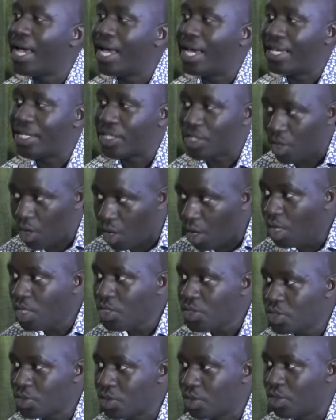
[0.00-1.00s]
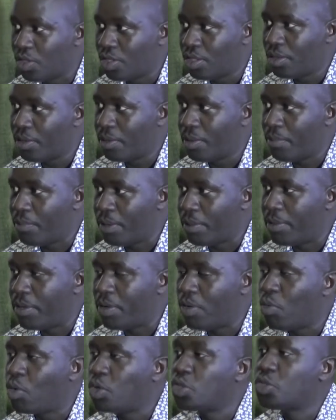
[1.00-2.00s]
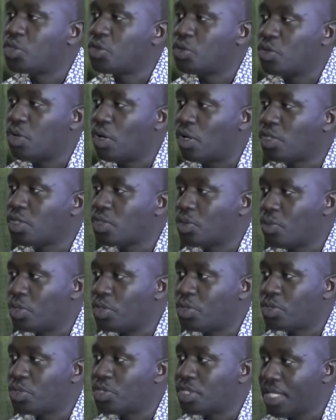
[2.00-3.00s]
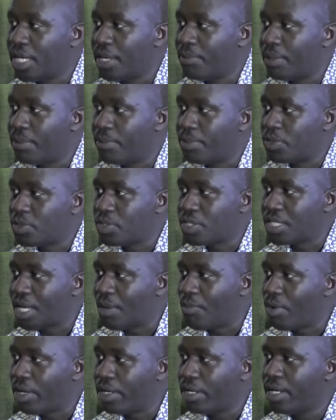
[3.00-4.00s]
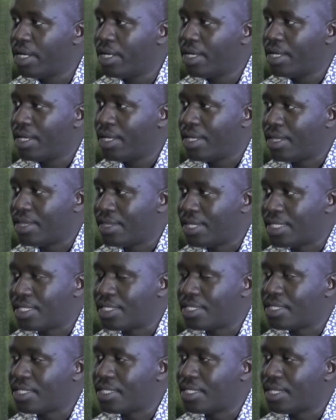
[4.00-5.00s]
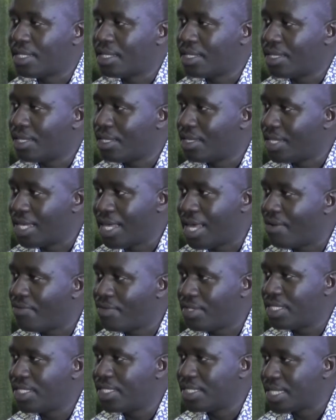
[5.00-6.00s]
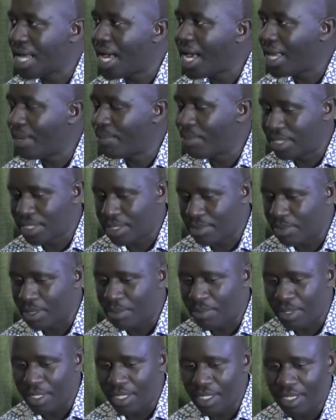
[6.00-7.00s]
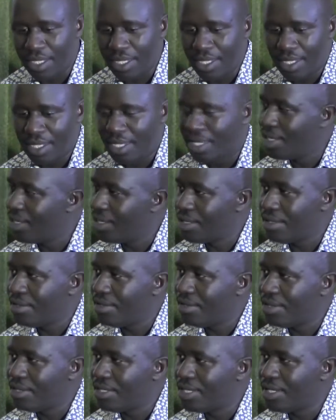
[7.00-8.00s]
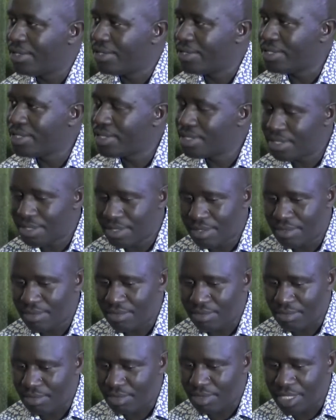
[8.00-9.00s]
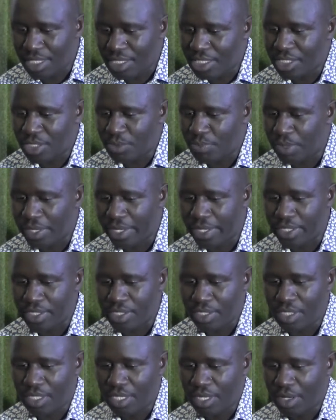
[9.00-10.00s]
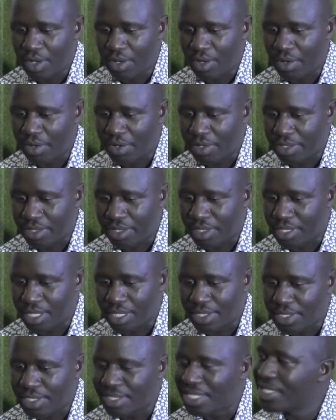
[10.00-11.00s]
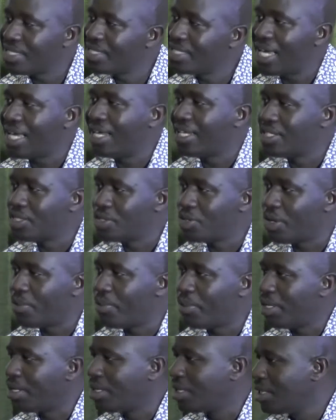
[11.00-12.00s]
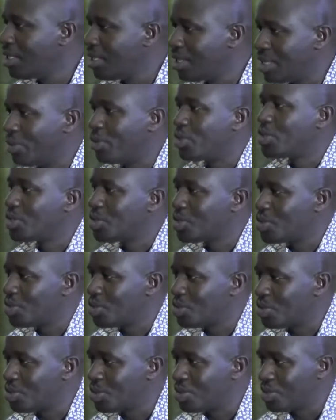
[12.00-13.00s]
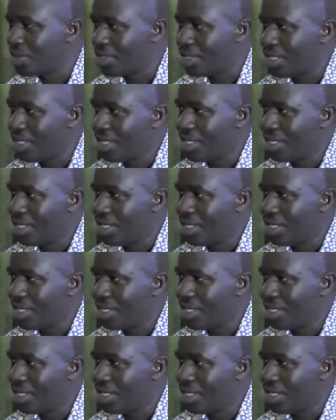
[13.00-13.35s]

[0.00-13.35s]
And also maybe what you'd also want to say, maybe to someone that they have the desire, but maybe there is that spirit or there is that challenge where I mean, they want to,